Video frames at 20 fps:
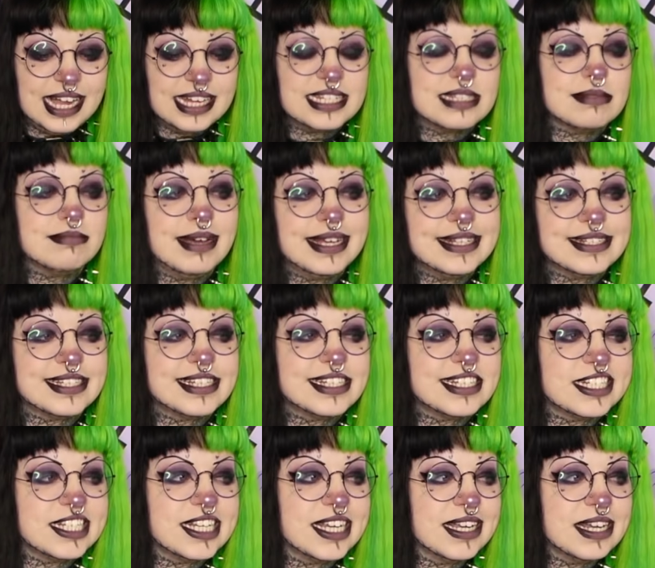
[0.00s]
and as much as
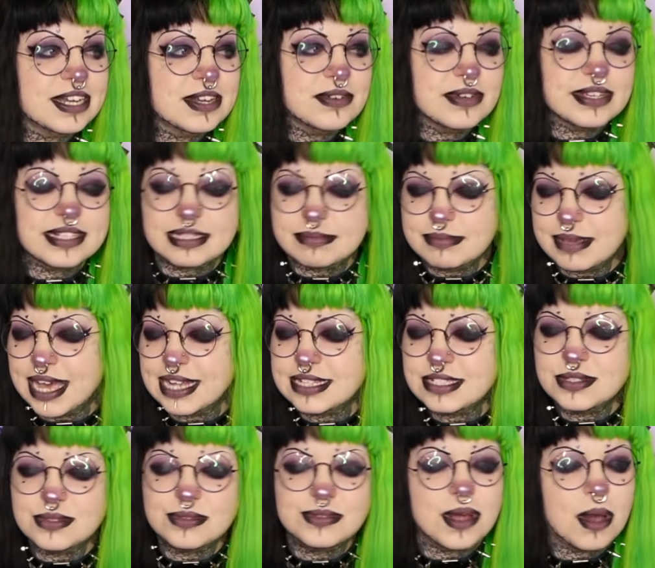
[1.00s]
she annoys me, I
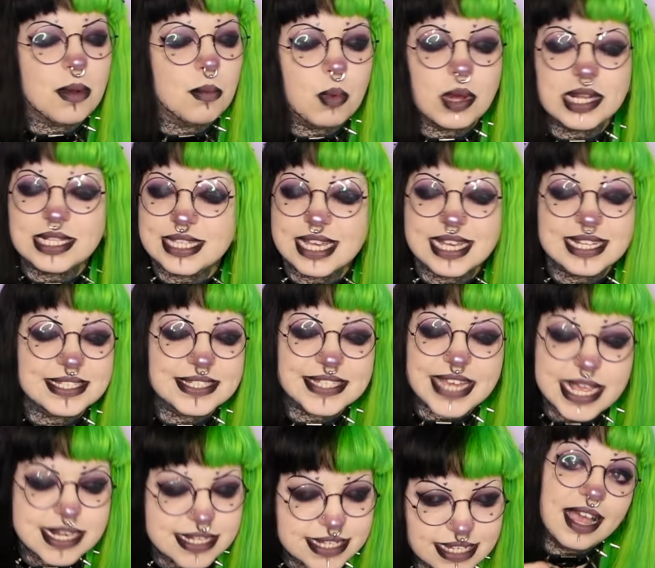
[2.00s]
do not want her
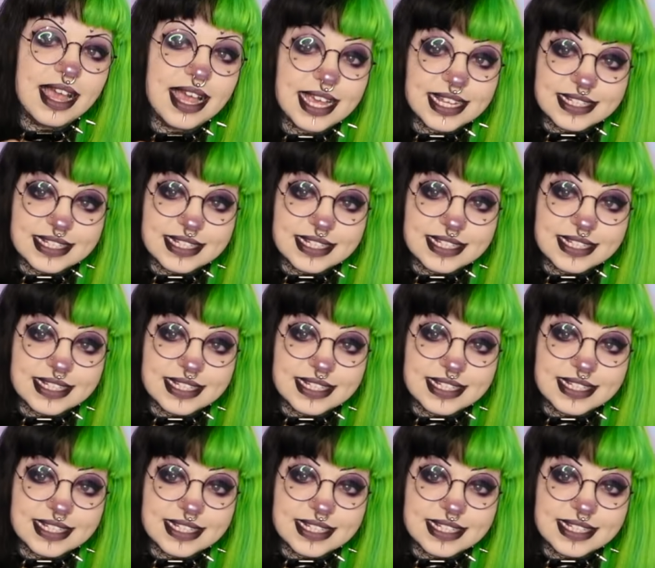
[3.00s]
dead.